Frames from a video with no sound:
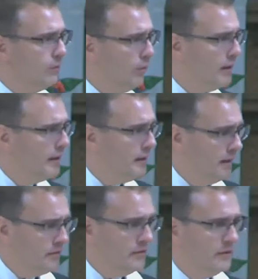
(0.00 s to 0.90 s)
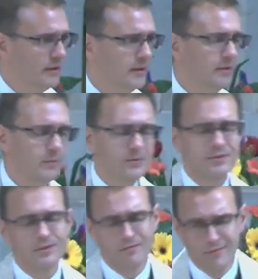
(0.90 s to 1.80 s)
one another with
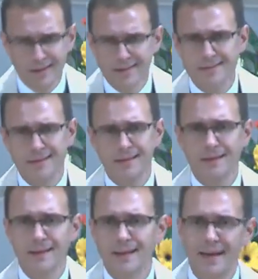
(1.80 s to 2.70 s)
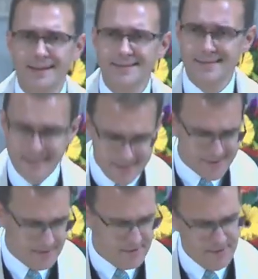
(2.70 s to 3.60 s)
civility and
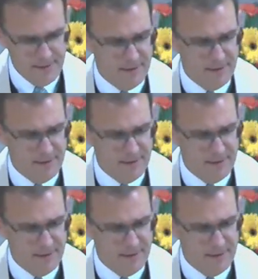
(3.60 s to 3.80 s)
decency.